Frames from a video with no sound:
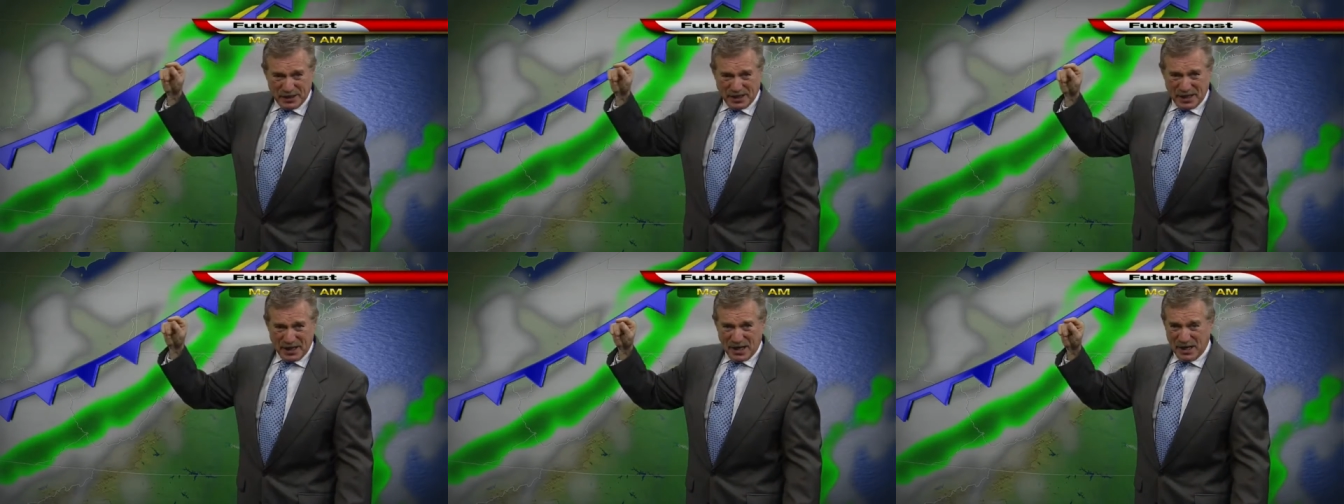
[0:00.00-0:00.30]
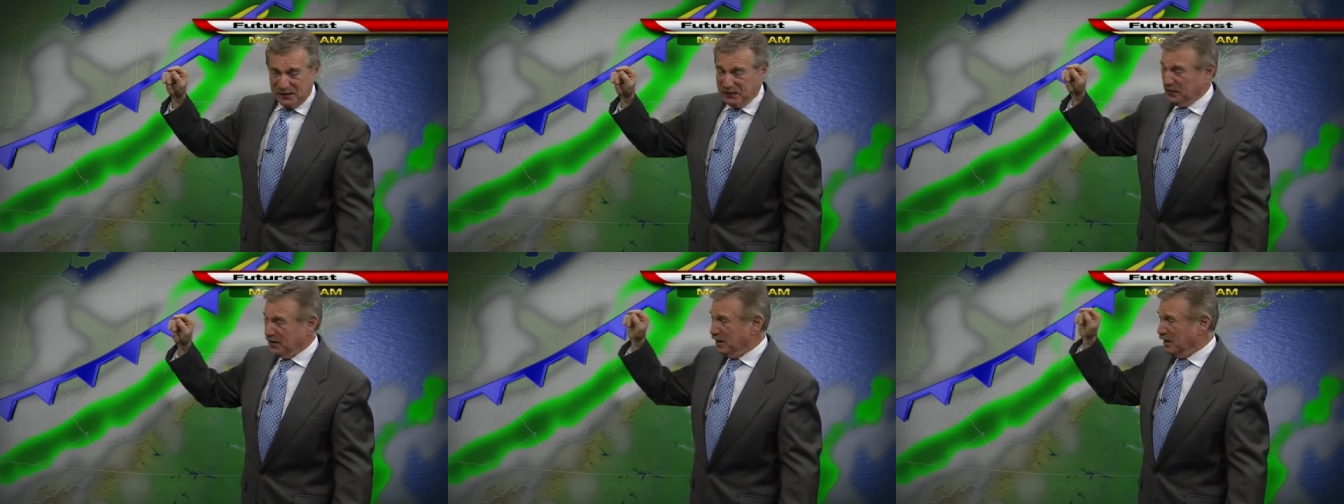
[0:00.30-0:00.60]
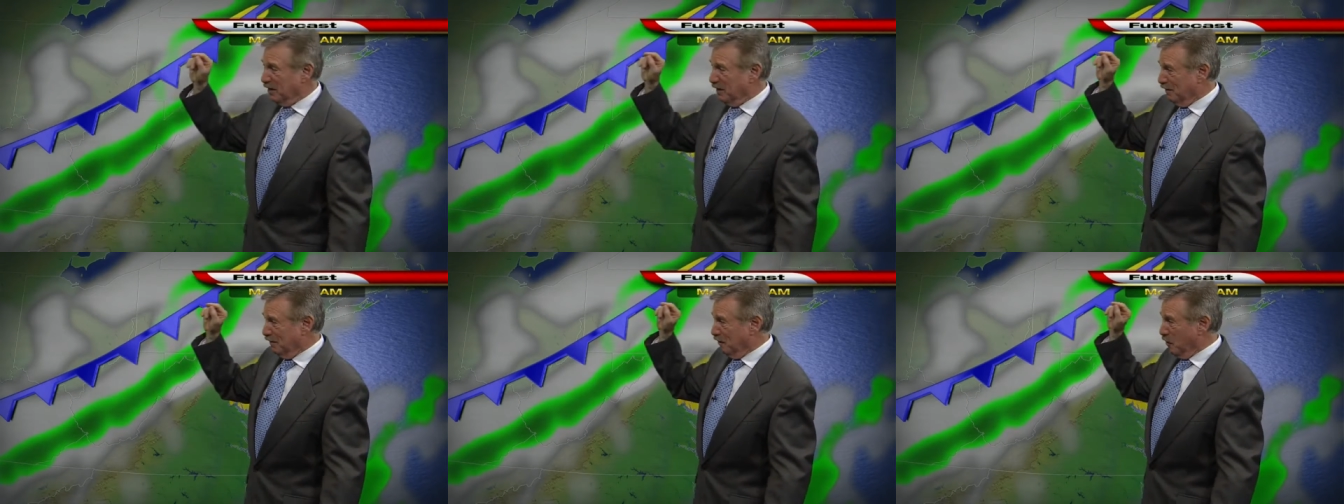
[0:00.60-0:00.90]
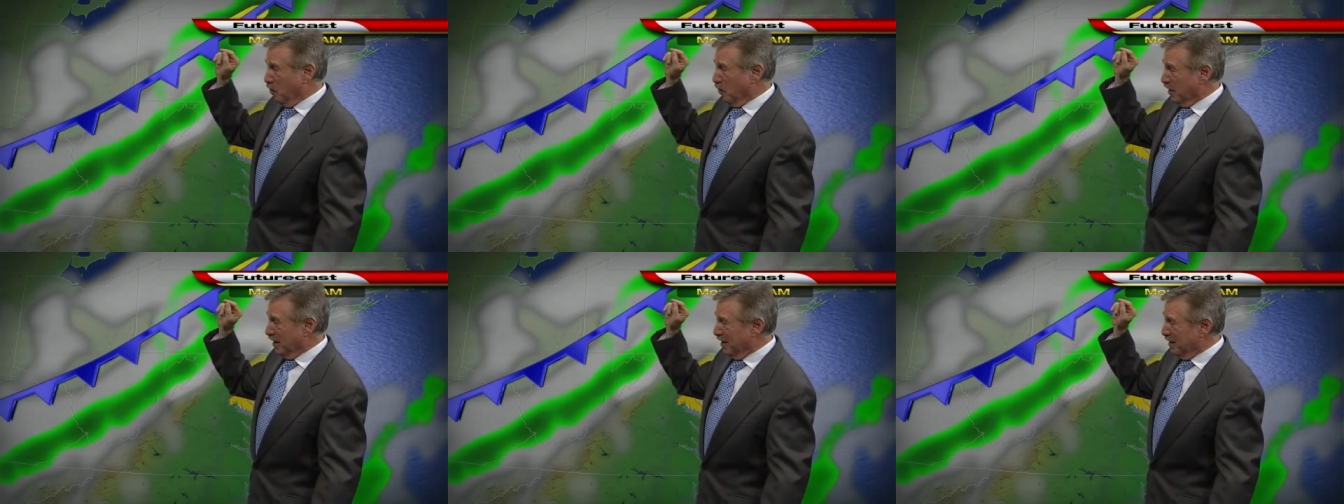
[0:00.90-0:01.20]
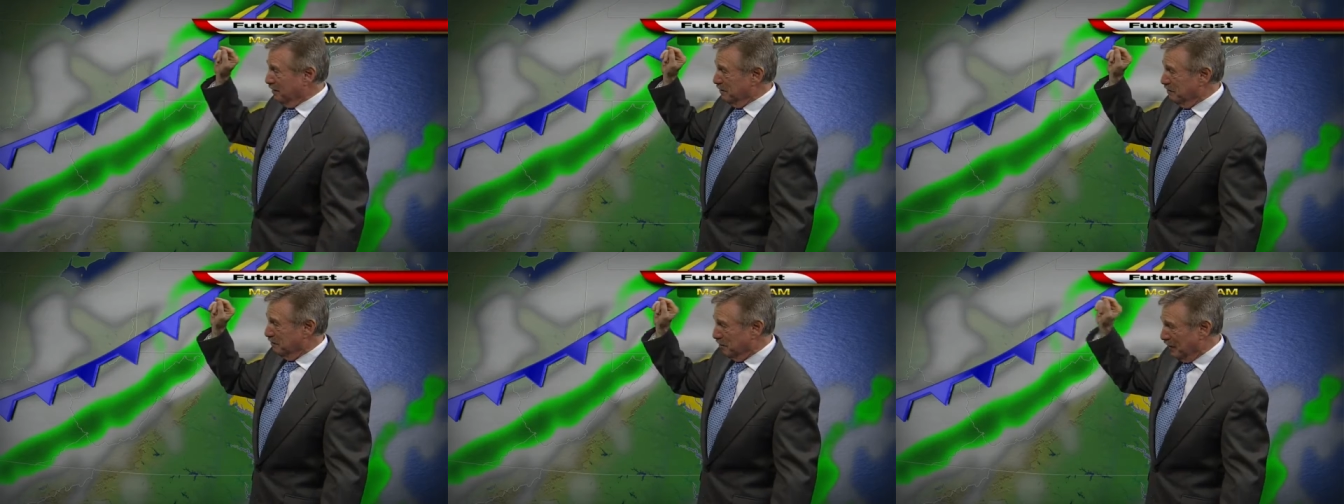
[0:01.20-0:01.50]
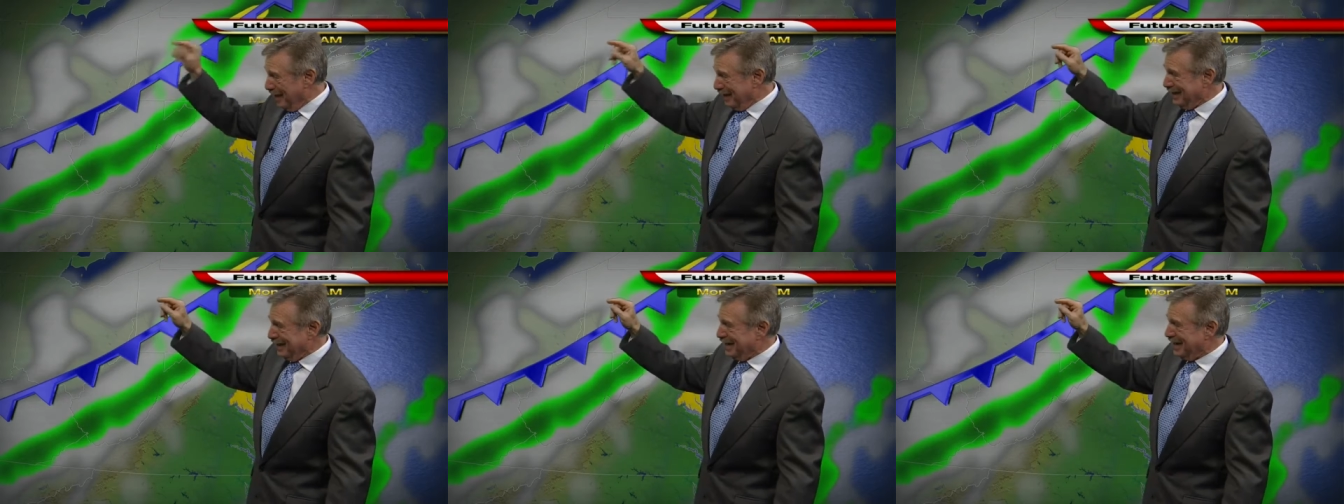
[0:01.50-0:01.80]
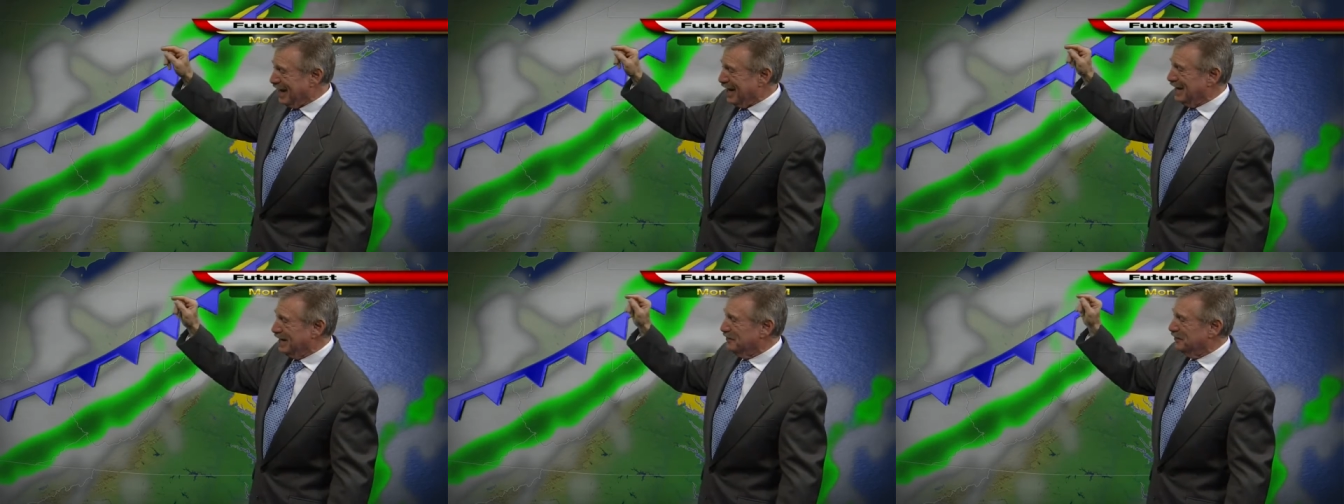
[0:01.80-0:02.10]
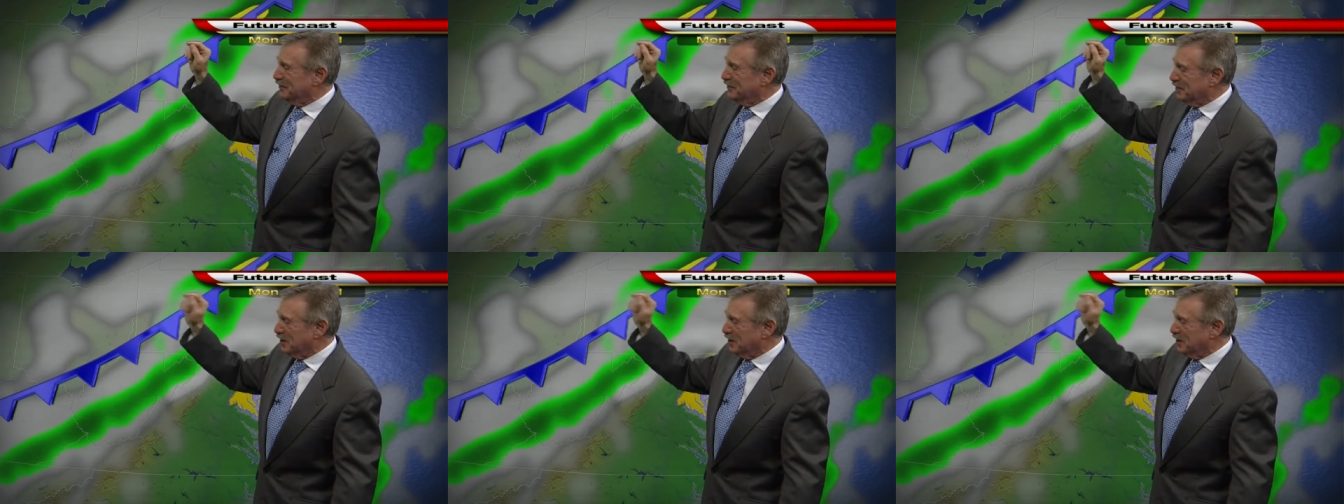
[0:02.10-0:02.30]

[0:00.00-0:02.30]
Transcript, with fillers: again for Monday night,